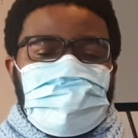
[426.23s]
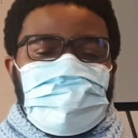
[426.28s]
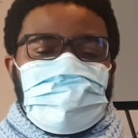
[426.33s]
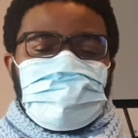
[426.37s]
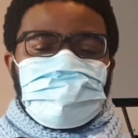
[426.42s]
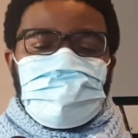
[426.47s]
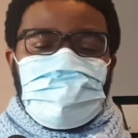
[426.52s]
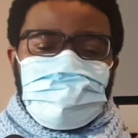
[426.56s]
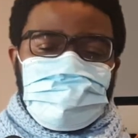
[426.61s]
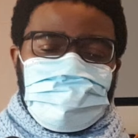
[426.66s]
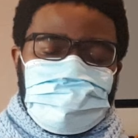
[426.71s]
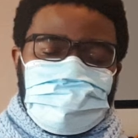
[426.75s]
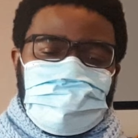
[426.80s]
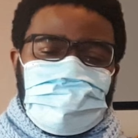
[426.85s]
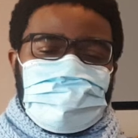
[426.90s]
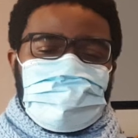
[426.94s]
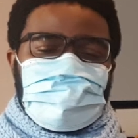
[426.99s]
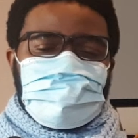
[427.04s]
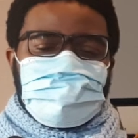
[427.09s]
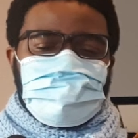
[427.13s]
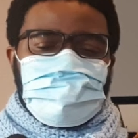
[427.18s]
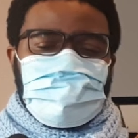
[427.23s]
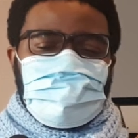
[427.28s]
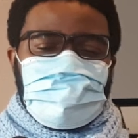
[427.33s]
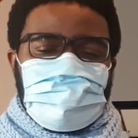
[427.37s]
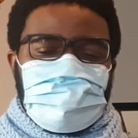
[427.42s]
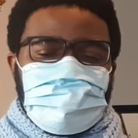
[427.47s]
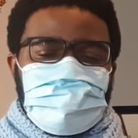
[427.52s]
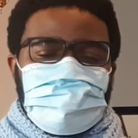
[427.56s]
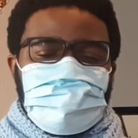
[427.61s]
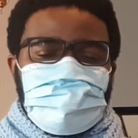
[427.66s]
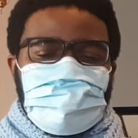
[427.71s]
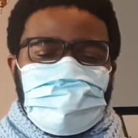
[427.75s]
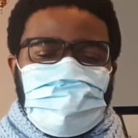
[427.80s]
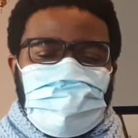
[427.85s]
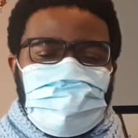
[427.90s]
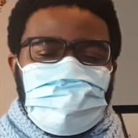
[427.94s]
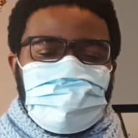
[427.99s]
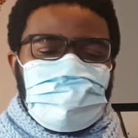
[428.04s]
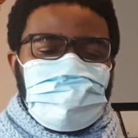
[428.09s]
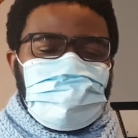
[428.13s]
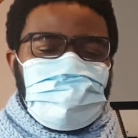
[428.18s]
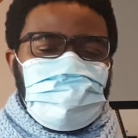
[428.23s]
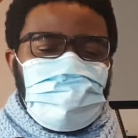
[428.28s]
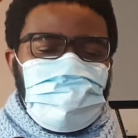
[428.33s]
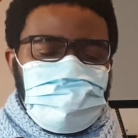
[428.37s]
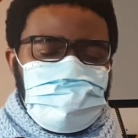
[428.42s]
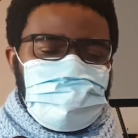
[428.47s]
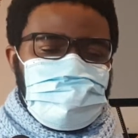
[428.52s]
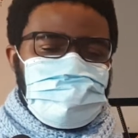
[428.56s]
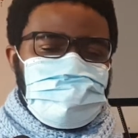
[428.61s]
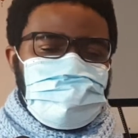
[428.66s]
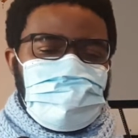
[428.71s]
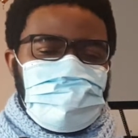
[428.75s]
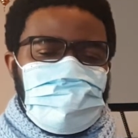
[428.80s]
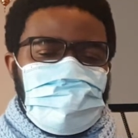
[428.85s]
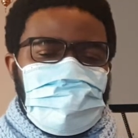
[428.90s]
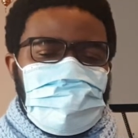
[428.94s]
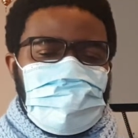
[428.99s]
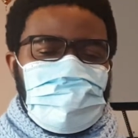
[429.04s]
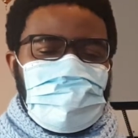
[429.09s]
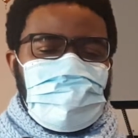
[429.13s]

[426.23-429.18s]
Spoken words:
It represents bringing to light the history